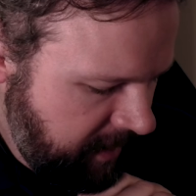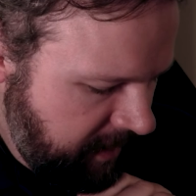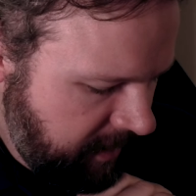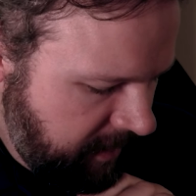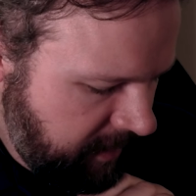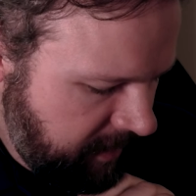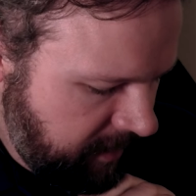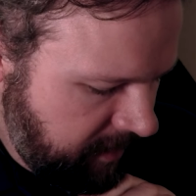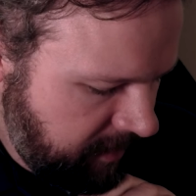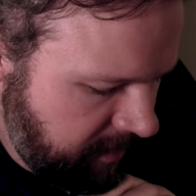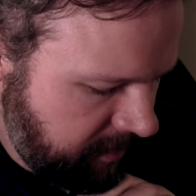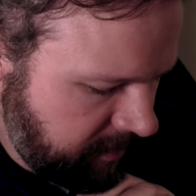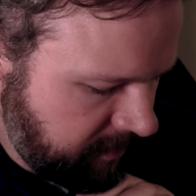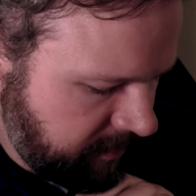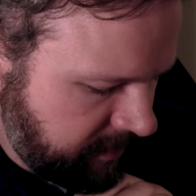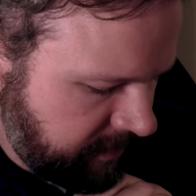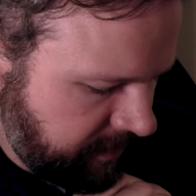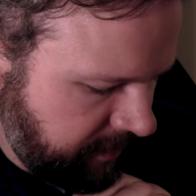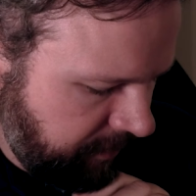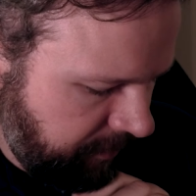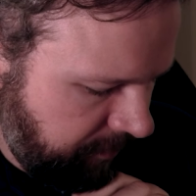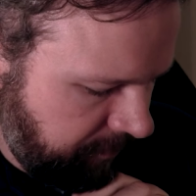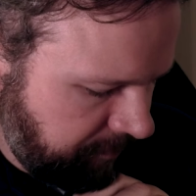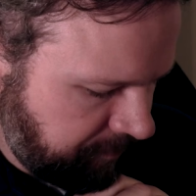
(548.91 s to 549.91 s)
And
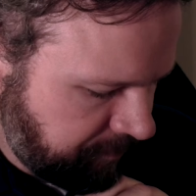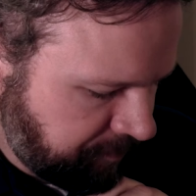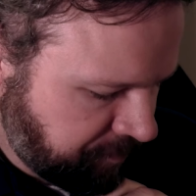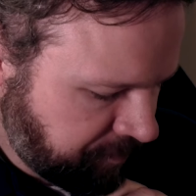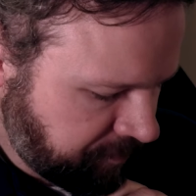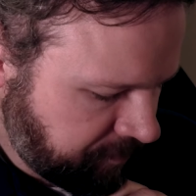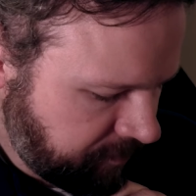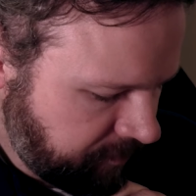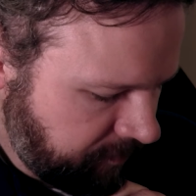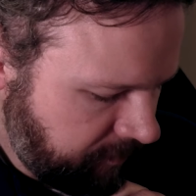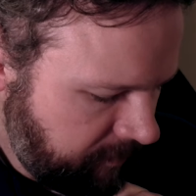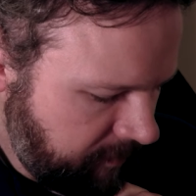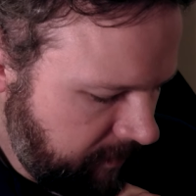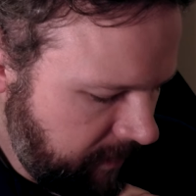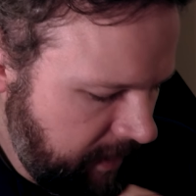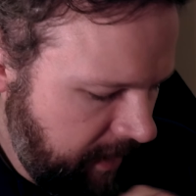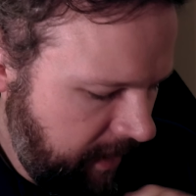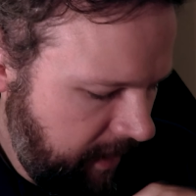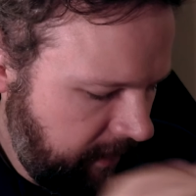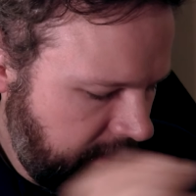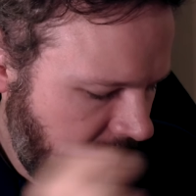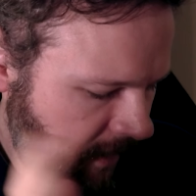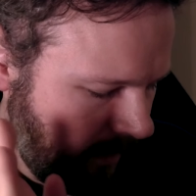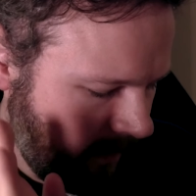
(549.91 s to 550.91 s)

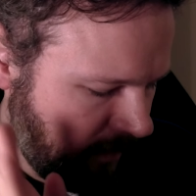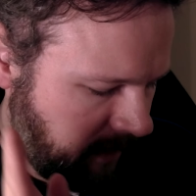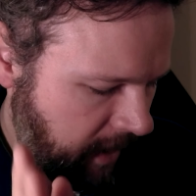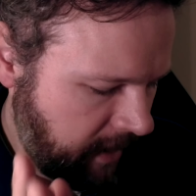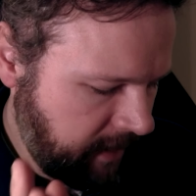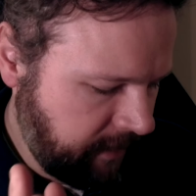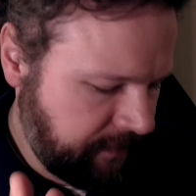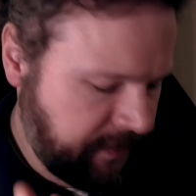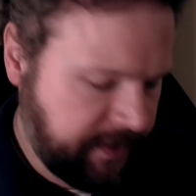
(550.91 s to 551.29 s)
then kind